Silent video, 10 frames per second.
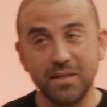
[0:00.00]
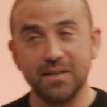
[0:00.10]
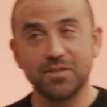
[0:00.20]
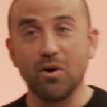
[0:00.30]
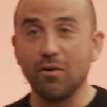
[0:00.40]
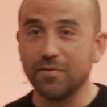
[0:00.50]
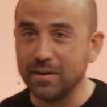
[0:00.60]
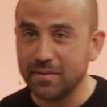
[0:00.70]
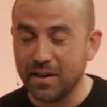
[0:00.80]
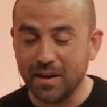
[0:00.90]
is golfing.
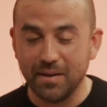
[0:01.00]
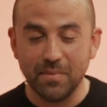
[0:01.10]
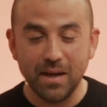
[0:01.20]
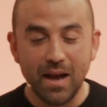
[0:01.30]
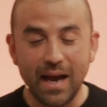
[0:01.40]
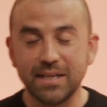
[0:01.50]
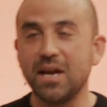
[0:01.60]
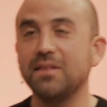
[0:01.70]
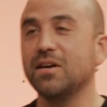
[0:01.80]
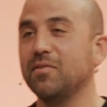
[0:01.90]
I
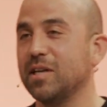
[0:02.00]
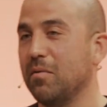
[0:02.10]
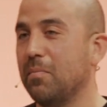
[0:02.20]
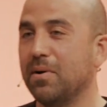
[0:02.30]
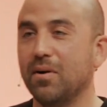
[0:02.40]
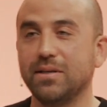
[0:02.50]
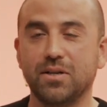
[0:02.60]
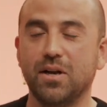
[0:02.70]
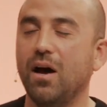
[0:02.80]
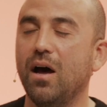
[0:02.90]
say this every time I'm up here as
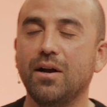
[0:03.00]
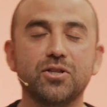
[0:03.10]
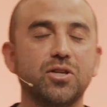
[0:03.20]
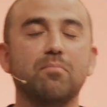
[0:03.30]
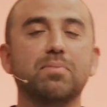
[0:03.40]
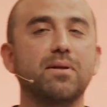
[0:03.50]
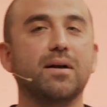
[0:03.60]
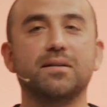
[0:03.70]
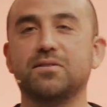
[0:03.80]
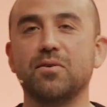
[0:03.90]
the unashamed
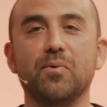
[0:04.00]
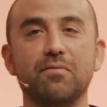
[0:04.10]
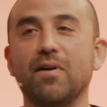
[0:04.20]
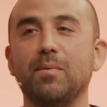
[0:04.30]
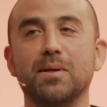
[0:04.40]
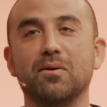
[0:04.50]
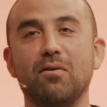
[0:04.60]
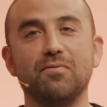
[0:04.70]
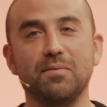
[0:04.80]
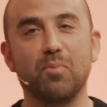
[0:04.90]
plug to someone invite me to
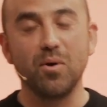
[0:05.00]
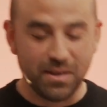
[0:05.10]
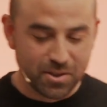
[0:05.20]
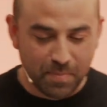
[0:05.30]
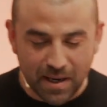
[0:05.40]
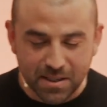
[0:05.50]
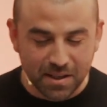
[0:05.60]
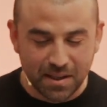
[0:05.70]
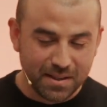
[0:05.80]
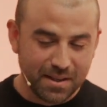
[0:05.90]
golf in Portland. So
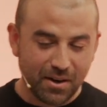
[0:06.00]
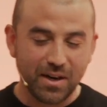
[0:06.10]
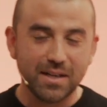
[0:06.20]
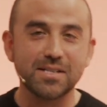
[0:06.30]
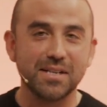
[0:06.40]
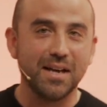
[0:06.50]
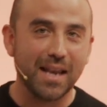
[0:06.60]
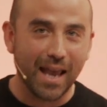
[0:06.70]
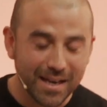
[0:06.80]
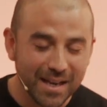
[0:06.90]
basically, there it is
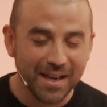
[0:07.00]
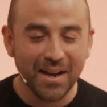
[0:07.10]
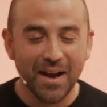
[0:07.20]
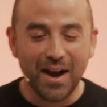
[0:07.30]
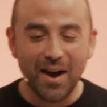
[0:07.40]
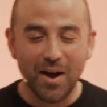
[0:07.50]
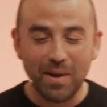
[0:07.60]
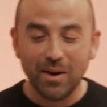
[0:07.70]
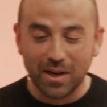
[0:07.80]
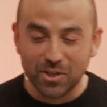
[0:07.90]
again.
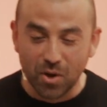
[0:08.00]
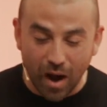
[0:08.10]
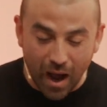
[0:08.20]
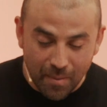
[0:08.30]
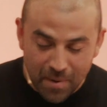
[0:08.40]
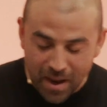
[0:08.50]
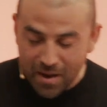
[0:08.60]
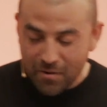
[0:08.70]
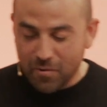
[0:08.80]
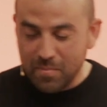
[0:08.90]
Anyway, so I'm
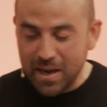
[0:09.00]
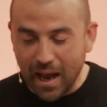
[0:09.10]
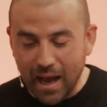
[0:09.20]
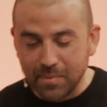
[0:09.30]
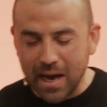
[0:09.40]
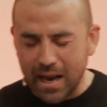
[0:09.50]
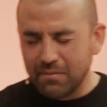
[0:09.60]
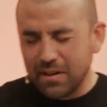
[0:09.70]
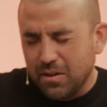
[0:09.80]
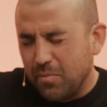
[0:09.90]
kind of
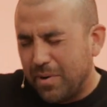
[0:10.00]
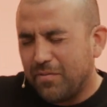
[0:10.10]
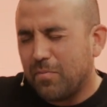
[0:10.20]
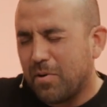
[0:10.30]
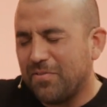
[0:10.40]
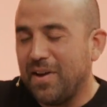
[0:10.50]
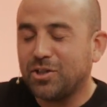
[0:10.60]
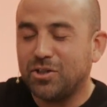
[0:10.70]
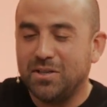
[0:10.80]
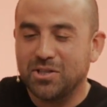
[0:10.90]
a little bit of a
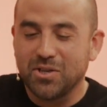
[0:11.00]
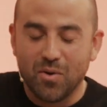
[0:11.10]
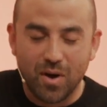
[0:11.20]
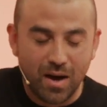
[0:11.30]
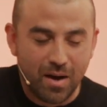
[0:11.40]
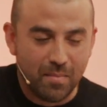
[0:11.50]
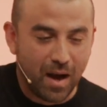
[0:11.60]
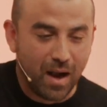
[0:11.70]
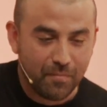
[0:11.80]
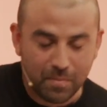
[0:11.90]
perfectionist, so
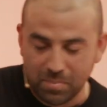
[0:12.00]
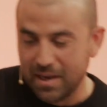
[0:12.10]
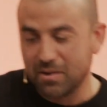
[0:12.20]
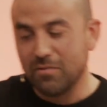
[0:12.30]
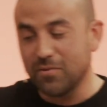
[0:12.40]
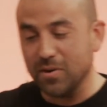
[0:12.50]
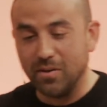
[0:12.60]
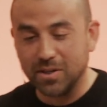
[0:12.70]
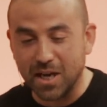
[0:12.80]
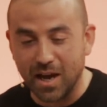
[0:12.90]
I've been playing golf for a
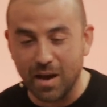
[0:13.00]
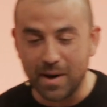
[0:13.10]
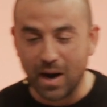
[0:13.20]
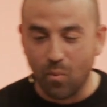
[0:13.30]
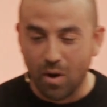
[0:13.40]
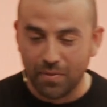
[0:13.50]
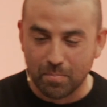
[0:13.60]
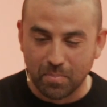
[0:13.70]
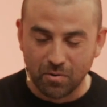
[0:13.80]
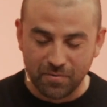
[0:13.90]
long time, and I want the
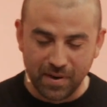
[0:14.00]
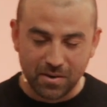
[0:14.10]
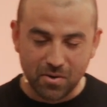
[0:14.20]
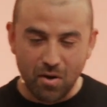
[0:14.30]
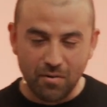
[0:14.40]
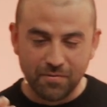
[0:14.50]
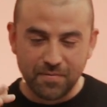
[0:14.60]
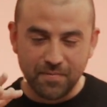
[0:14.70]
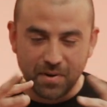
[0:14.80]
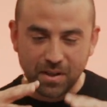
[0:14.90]
perfect golf
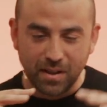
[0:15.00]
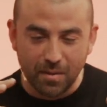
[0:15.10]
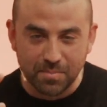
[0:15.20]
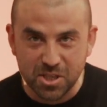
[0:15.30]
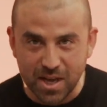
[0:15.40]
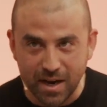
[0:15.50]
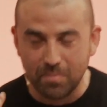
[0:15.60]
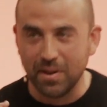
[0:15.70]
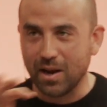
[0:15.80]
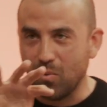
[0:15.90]
club
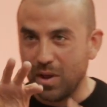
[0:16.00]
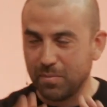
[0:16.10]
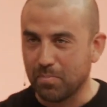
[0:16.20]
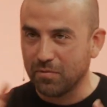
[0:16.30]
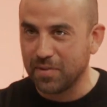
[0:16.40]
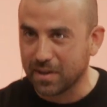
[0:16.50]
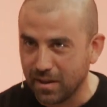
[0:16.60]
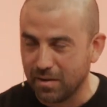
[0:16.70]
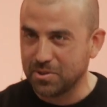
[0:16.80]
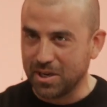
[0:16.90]
setup. Like I want the perfect
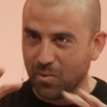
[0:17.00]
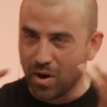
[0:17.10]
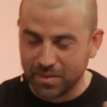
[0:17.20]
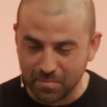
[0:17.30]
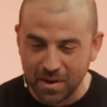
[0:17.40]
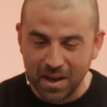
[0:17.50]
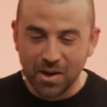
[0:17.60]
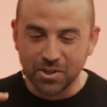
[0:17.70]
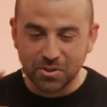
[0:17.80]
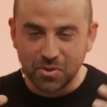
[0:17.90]
clubs, and I want them
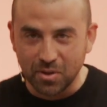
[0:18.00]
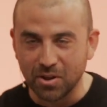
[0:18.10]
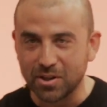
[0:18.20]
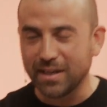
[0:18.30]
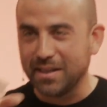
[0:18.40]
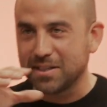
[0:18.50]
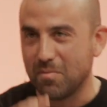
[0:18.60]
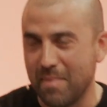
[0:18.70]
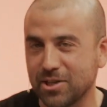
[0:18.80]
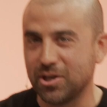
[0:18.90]
to look like this and
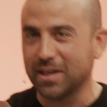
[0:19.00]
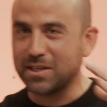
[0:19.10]
match like